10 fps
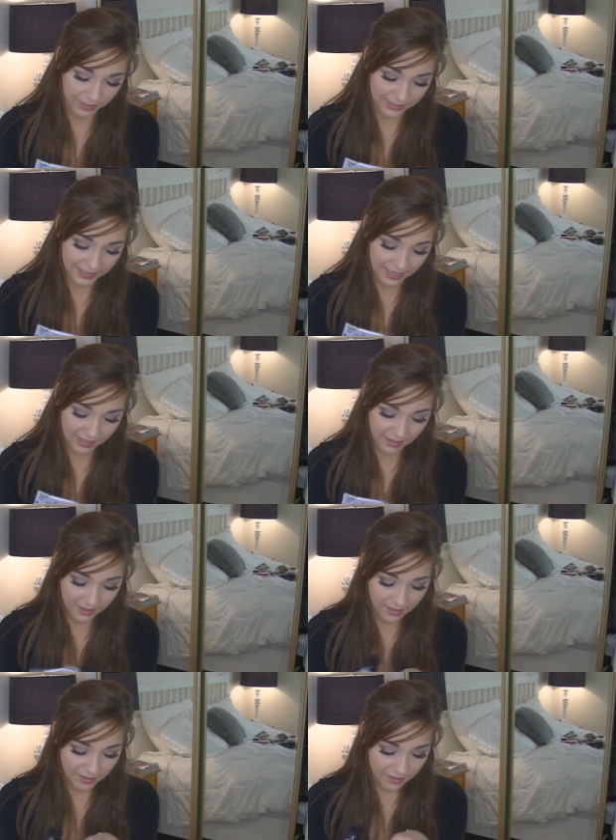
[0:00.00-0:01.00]
It's like
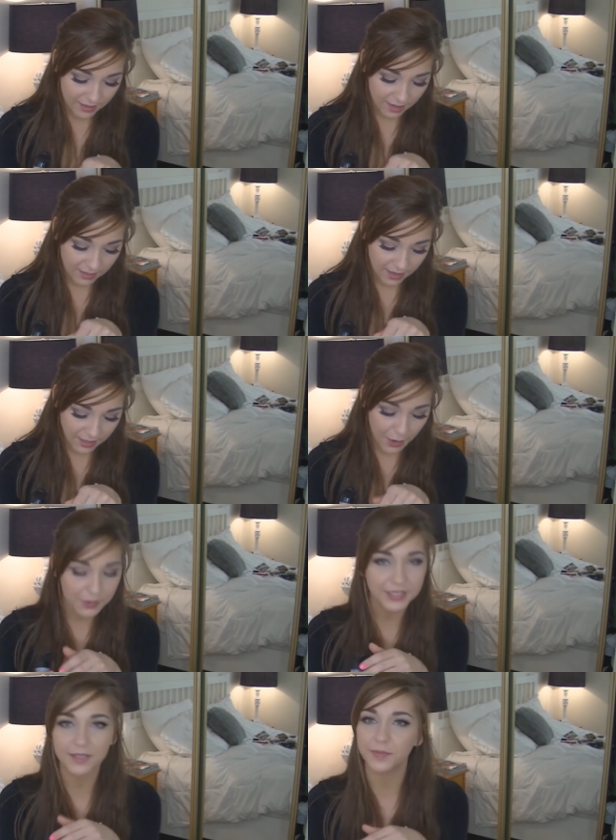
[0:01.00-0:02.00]
nothing
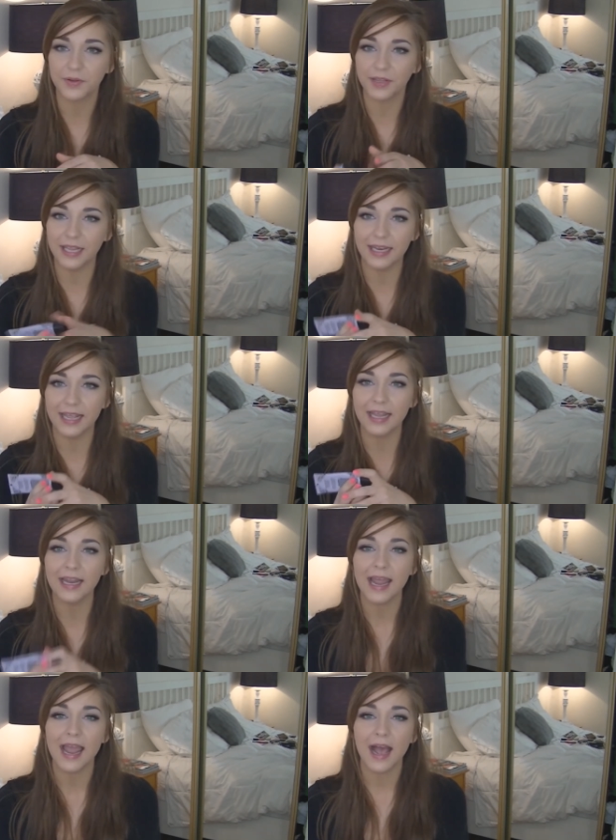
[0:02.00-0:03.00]
noticeable in
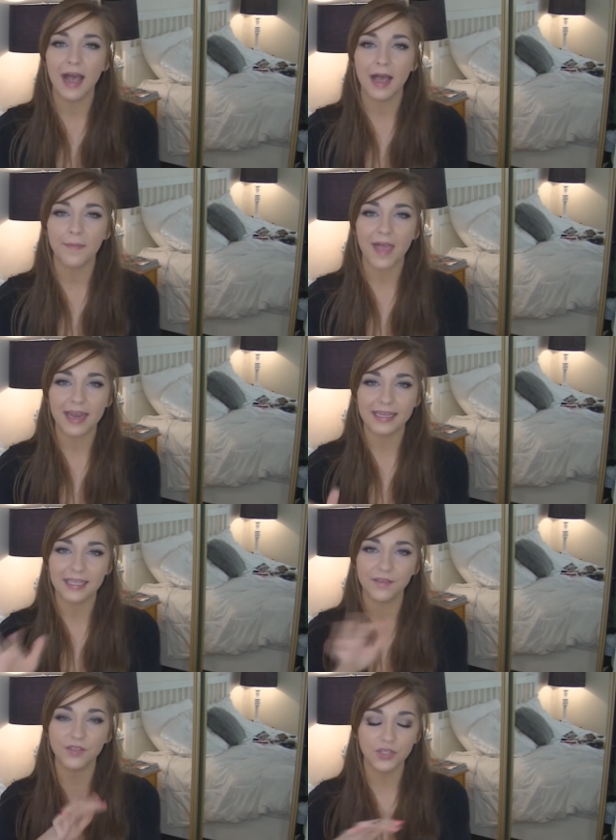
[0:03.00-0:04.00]
it, and
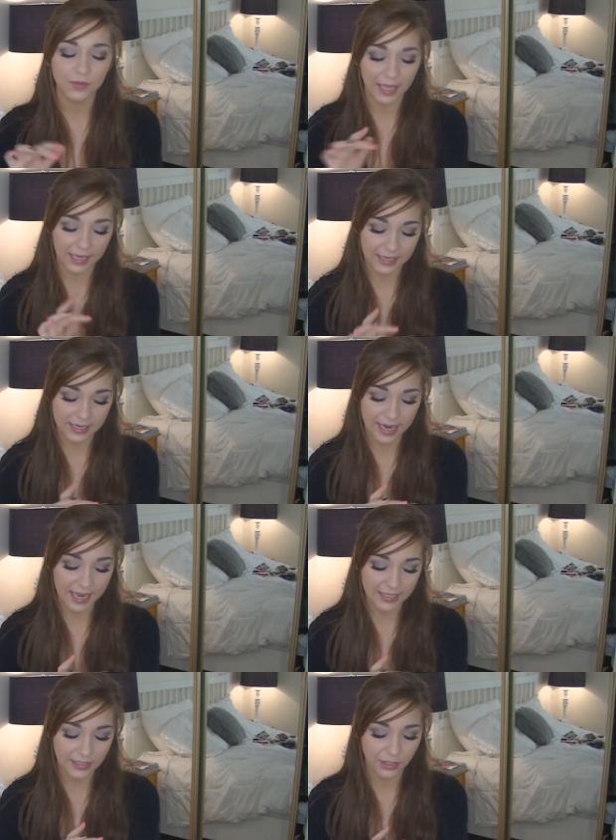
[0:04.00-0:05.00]
it gives you like a
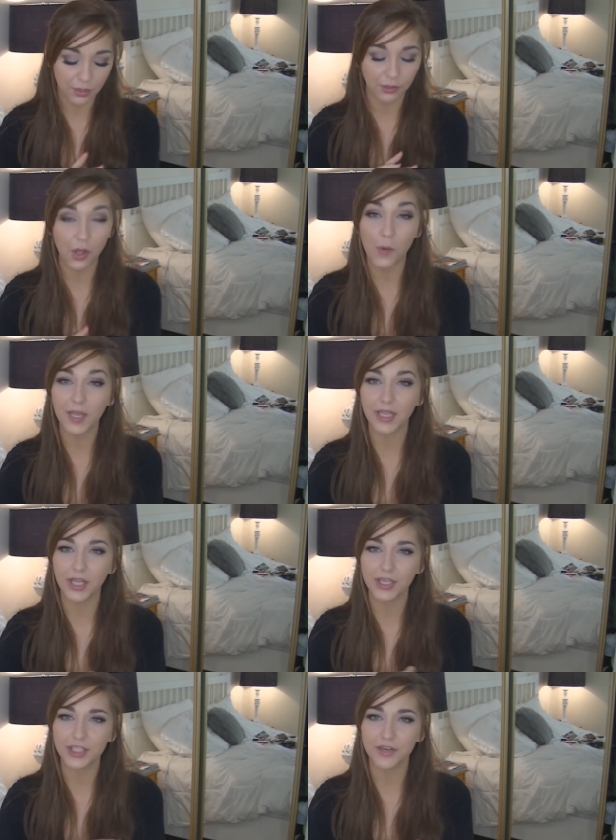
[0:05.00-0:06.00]
nice glowy
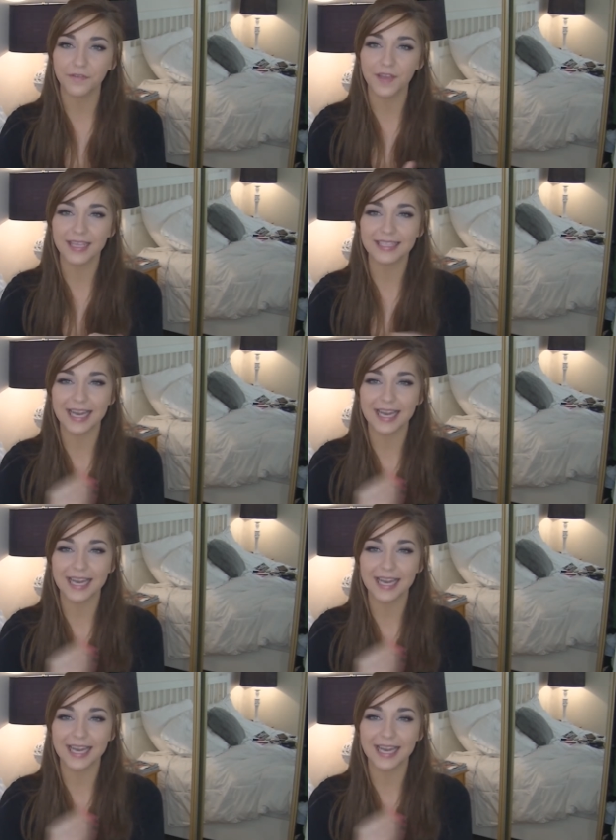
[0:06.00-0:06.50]
look to your face.